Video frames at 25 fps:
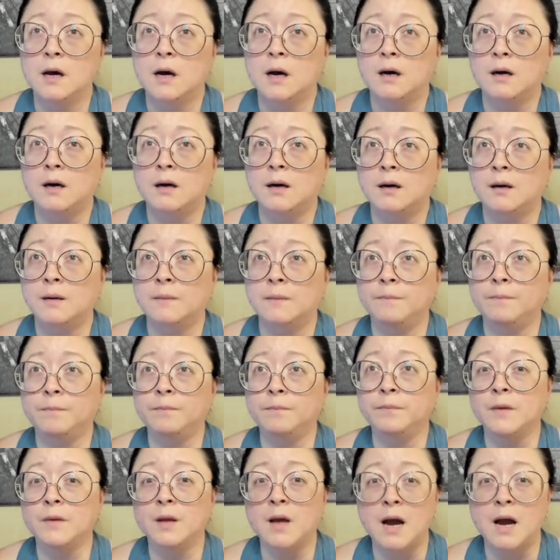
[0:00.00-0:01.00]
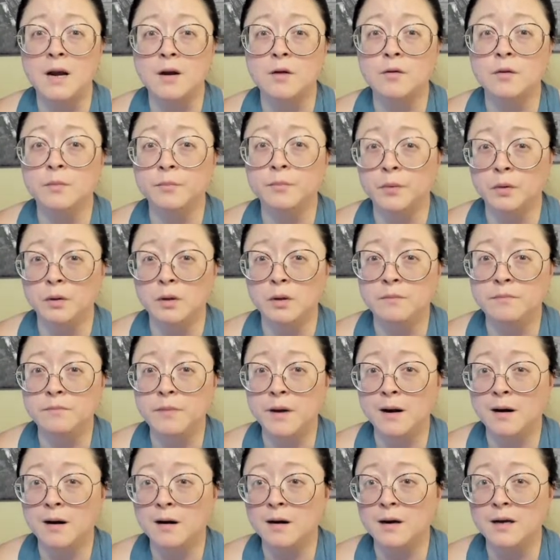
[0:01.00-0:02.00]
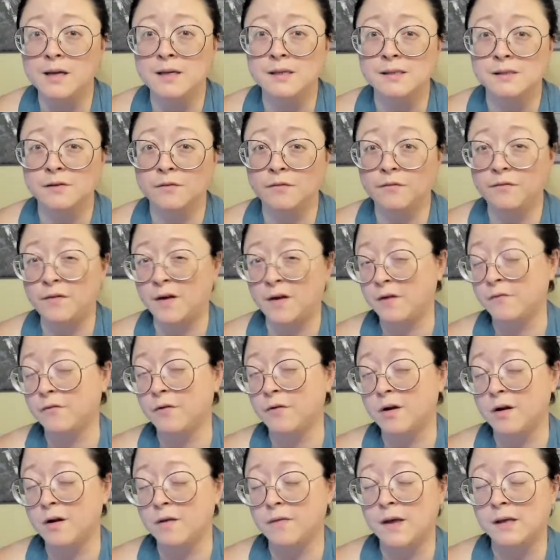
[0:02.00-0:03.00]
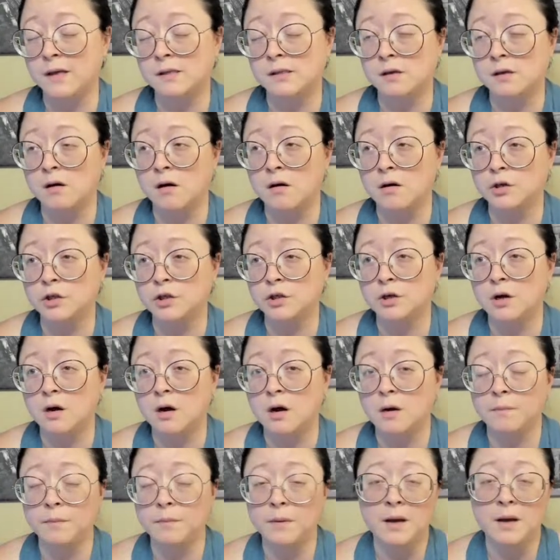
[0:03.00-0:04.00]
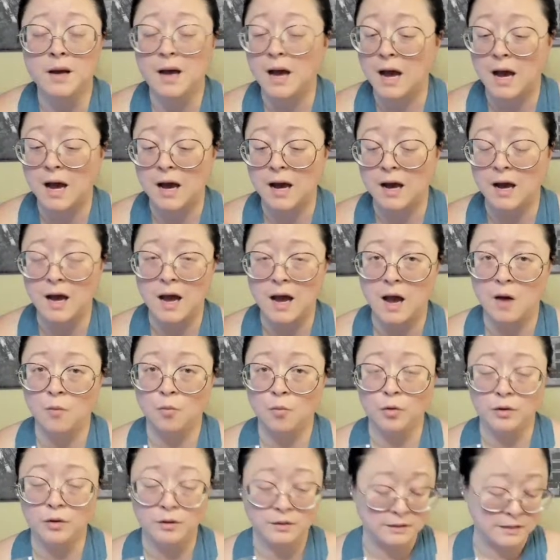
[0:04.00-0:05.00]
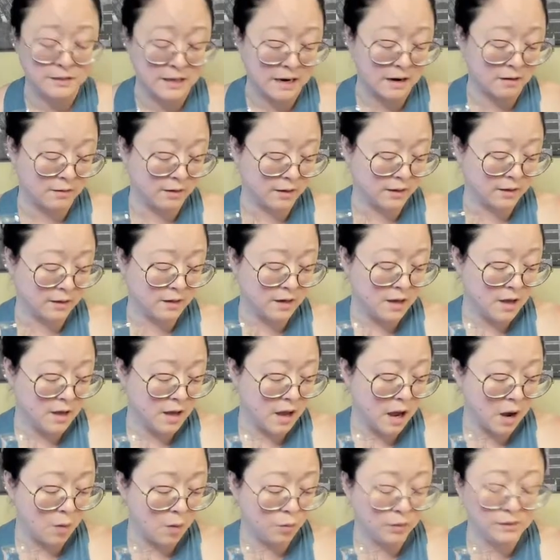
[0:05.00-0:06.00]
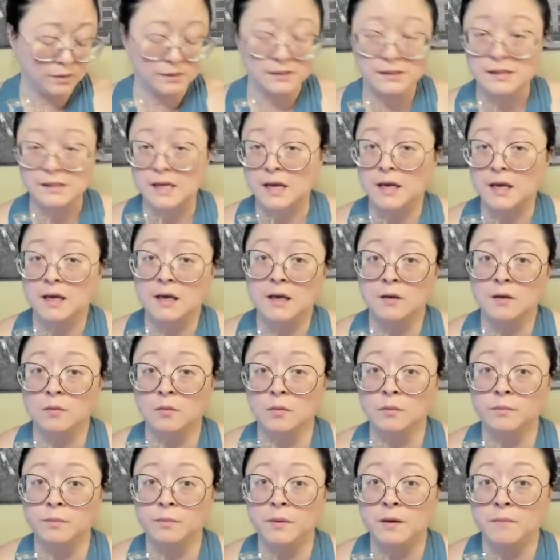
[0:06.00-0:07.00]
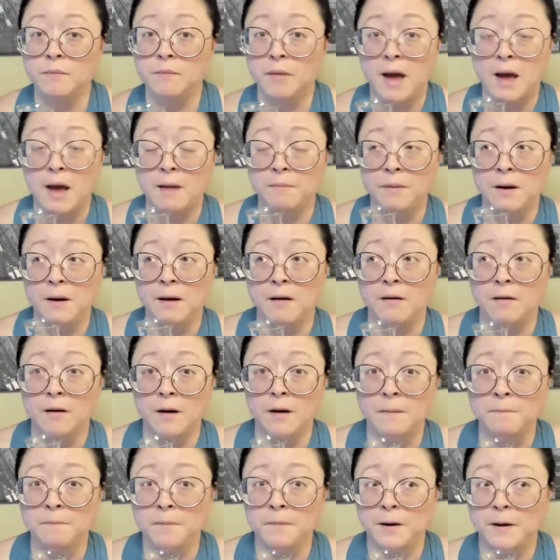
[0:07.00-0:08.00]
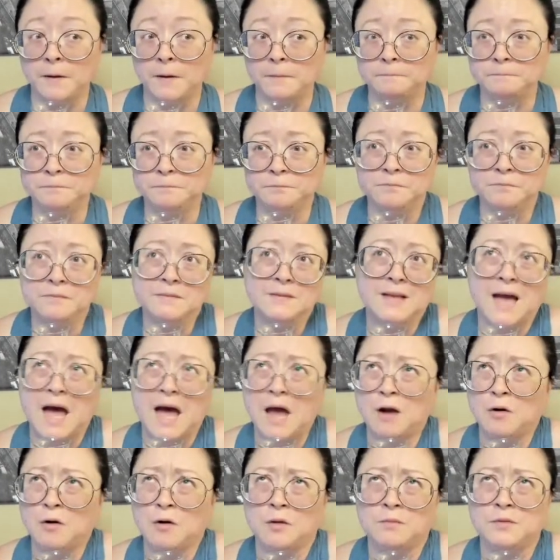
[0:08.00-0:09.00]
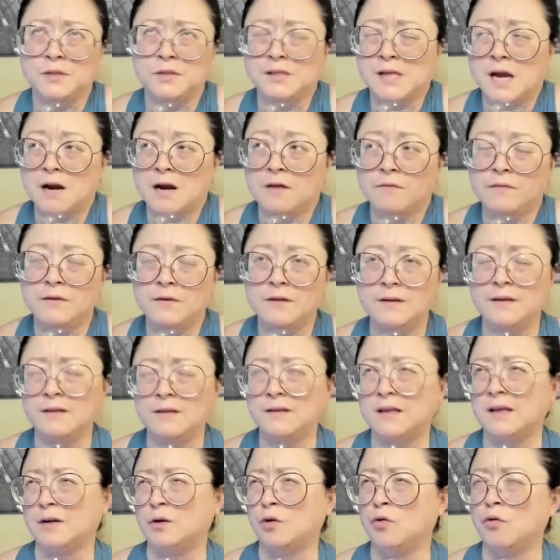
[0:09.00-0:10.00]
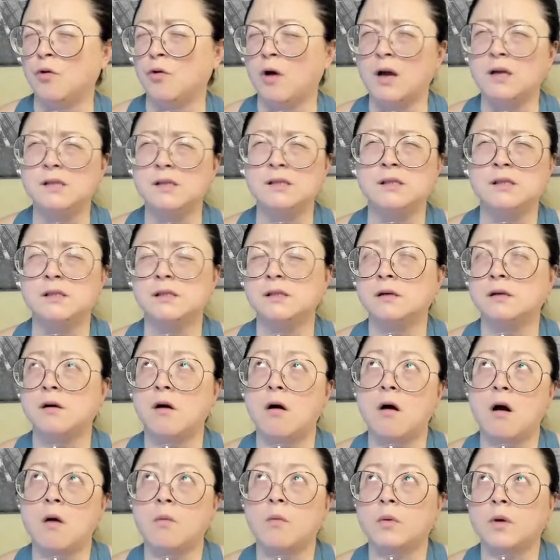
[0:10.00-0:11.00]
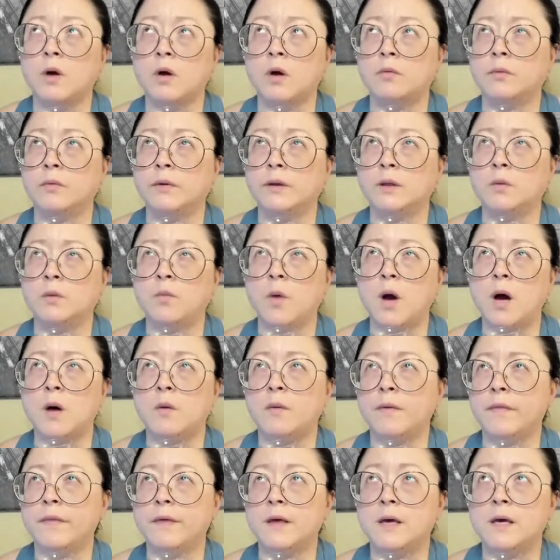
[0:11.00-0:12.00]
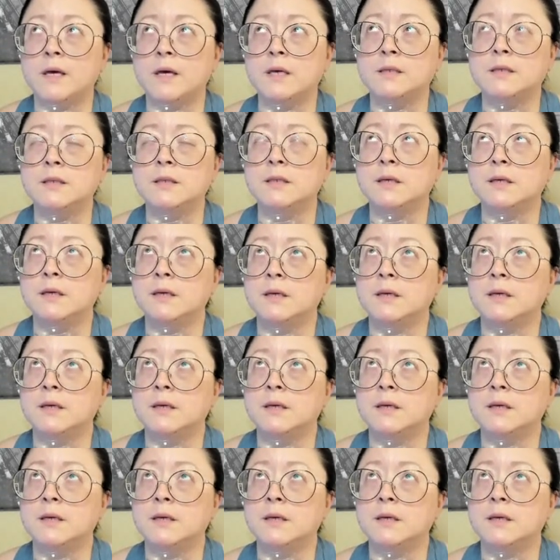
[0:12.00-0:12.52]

I know the Bull and Bear is a favorite of that cigar shop. I wouldn't down it. I wouldn't say it would be a bad pairing, but I don't know. I'm just kind of feeling like that Crux cigar would go really well with it.